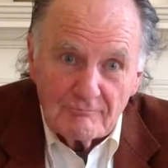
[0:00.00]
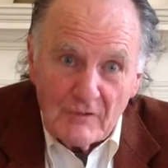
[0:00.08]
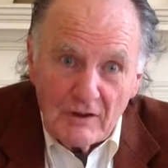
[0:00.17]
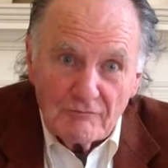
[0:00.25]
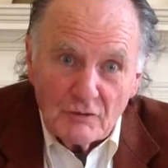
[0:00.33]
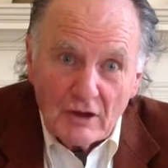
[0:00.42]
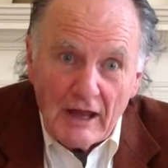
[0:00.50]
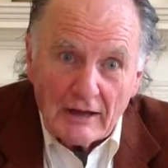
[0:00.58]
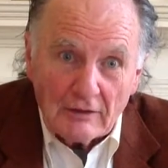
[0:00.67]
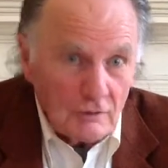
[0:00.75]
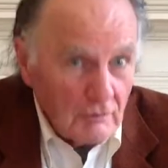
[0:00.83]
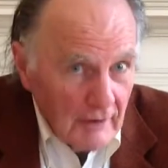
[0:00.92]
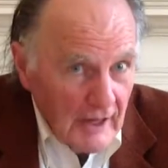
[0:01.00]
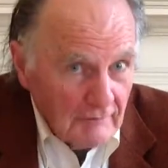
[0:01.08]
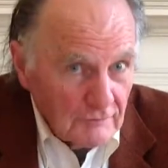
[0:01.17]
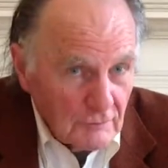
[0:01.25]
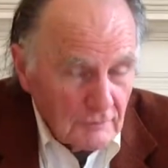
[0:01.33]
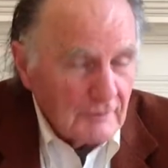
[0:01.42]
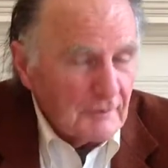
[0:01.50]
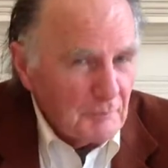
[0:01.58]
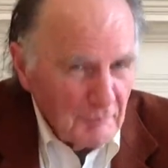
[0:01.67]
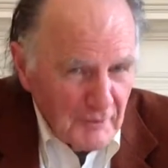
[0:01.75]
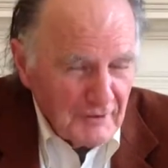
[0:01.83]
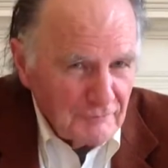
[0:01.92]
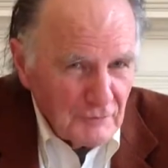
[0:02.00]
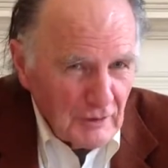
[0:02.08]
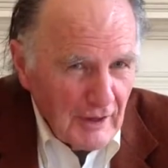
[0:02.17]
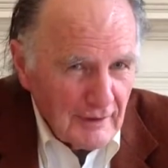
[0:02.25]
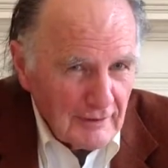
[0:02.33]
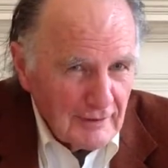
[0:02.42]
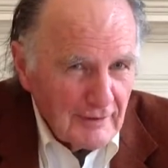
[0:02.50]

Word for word: if you like. You don't have to, but if you like.